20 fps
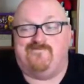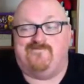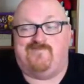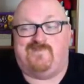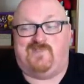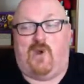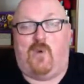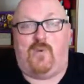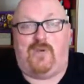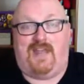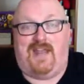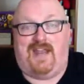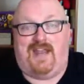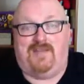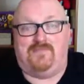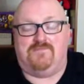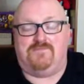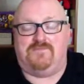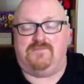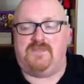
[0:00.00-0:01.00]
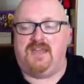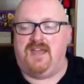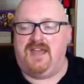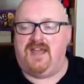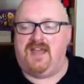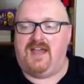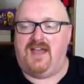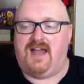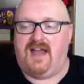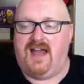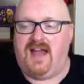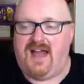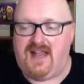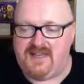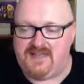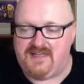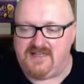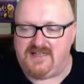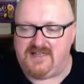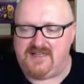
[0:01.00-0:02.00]
don't get it.
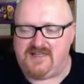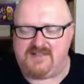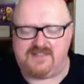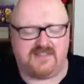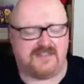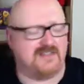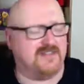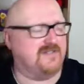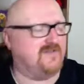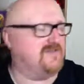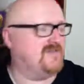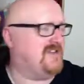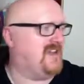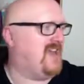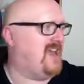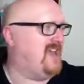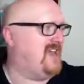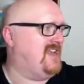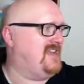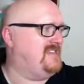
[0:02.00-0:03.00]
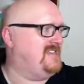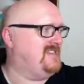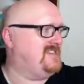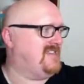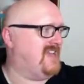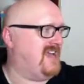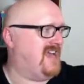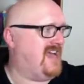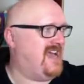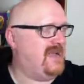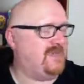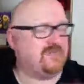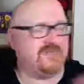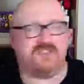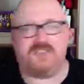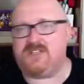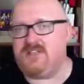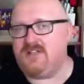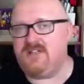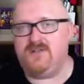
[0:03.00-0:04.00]
And the lines
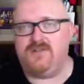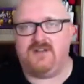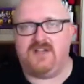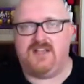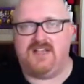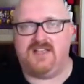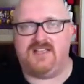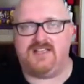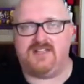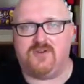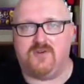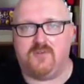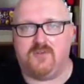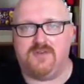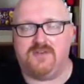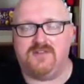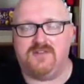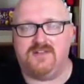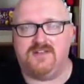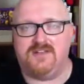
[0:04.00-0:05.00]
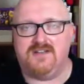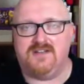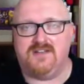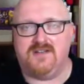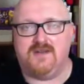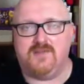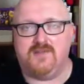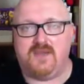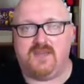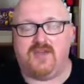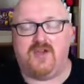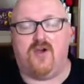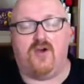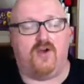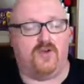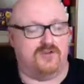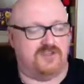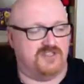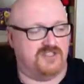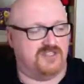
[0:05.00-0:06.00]
absolutely lit up,
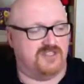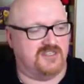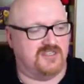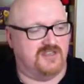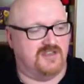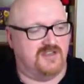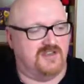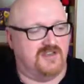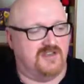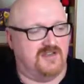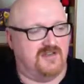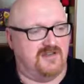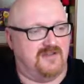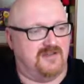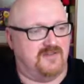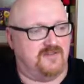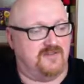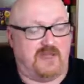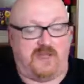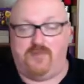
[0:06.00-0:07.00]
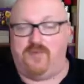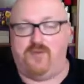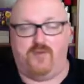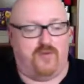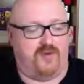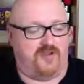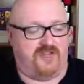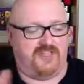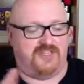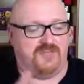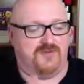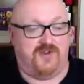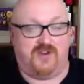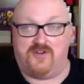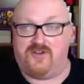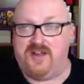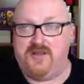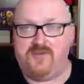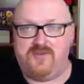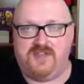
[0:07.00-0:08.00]
because people wanted to
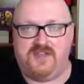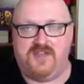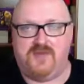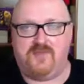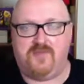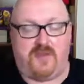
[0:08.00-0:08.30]
agree with you.